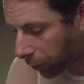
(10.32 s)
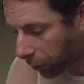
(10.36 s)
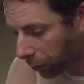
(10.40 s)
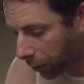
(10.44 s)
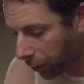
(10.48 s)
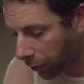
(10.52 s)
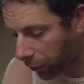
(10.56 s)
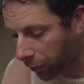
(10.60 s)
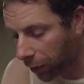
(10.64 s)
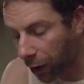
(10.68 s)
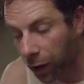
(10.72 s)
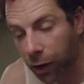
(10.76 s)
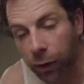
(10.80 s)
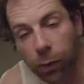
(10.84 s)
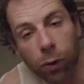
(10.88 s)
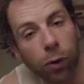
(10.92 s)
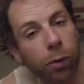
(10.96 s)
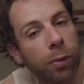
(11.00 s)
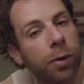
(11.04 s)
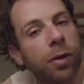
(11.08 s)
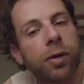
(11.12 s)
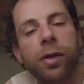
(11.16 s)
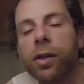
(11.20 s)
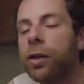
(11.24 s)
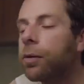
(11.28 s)
By far the
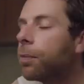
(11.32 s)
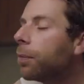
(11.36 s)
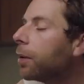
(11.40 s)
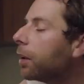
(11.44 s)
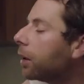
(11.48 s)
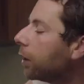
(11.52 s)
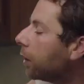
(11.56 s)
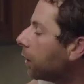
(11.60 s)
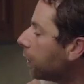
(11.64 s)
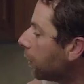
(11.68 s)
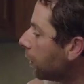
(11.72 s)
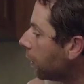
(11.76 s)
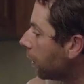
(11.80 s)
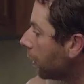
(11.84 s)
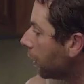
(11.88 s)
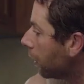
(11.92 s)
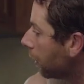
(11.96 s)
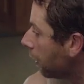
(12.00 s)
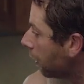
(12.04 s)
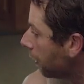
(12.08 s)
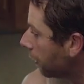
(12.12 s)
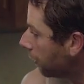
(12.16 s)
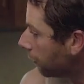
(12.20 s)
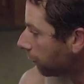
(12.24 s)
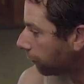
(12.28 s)
warmest it's been
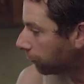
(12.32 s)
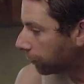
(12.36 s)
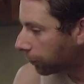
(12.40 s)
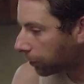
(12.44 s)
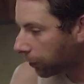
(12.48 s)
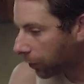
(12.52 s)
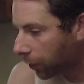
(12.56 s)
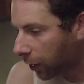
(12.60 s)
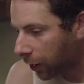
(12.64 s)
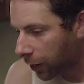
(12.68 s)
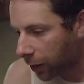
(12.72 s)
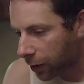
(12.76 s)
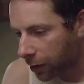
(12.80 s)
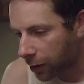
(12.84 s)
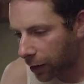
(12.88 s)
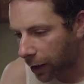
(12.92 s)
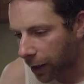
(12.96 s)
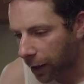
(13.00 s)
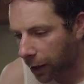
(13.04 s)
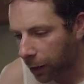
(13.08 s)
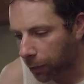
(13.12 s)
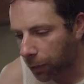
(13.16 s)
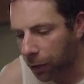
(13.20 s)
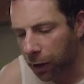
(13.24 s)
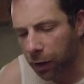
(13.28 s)
in this
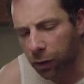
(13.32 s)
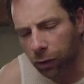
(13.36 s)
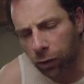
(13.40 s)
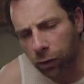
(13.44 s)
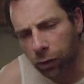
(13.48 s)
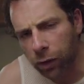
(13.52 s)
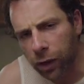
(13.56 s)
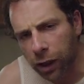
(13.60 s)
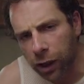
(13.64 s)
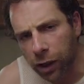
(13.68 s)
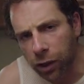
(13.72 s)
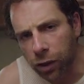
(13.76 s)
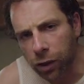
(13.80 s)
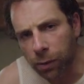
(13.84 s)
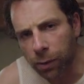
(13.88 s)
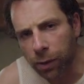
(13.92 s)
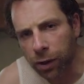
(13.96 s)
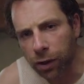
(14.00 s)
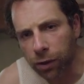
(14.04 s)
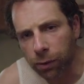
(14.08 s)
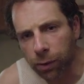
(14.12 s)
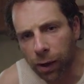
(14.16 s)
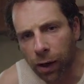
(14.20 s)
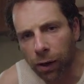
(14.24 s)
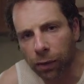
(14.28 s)
lake, but really humid
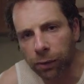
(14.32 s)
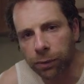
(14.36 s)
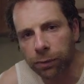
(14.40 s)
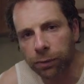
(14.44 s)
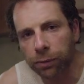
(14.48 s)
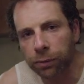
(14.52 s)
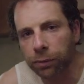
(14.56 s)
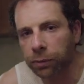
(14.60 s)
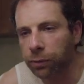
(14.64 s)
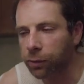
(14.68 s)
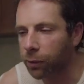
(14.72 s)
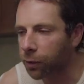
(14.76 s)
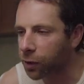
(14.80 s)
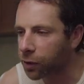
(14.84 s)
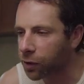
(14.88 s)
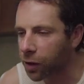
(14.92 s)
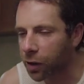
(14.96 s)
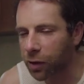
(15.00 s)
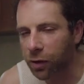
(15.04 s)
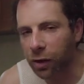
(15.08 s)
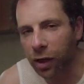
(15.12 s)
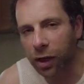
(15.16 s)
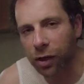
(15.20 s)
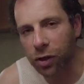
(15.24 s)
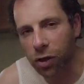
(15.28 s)
as well. It
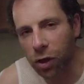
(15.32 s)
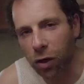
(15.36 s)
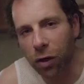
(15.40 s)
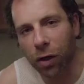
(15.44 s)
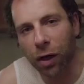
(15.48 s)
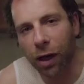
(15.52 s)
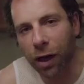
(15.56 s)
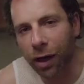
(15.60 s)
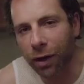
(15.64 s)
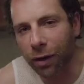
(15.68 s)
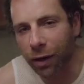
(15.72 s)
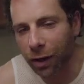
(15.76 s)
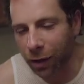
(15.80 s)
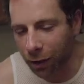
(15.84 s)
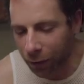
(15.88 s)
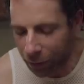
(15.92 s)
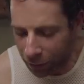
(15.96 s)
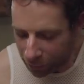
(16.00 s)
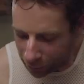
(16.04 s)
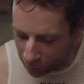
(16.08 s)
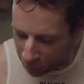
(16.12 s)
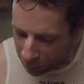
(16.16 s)
sounds like a jungle out there.